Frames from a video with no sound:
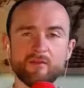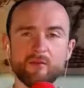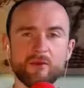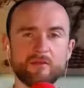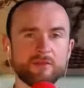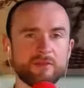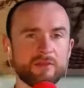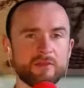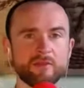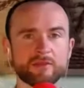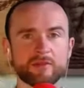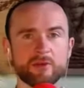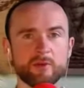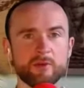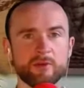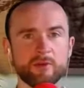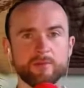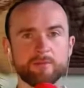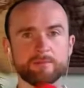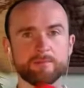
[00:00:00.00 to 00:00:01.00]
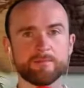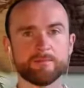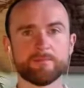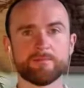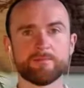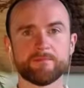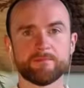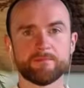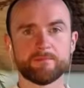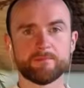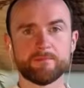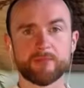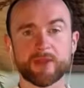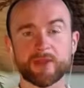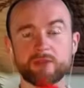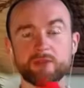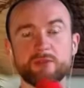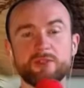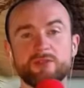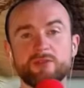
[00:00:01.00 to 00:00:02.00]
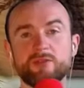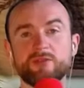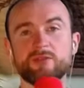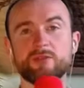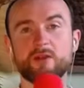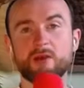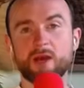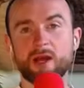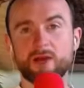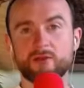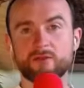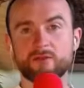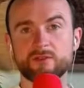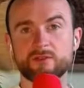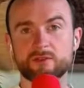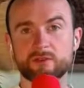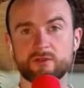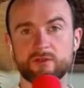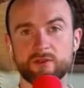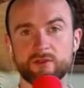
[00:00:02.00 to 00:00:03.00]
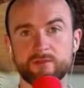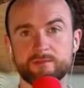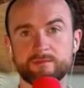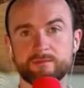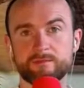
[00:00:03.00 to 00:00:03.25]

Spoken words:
through everything that's going on. Because we do not have to suffer.